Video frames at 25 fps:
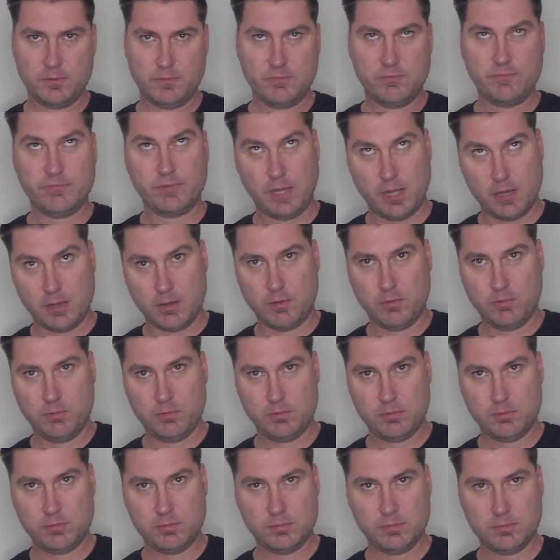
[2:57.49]
flow,
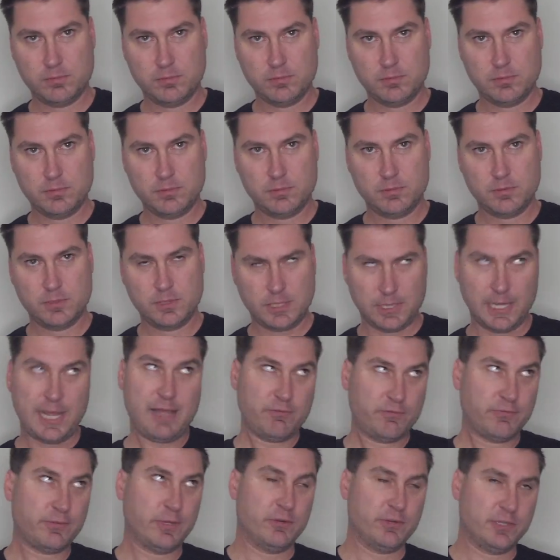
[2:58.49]

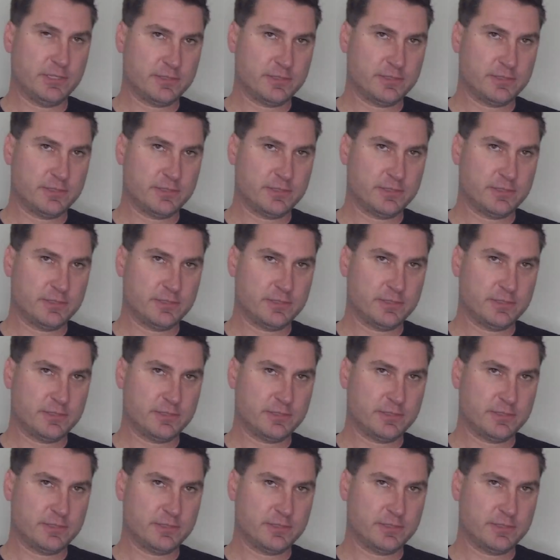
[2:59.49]
Cloudflow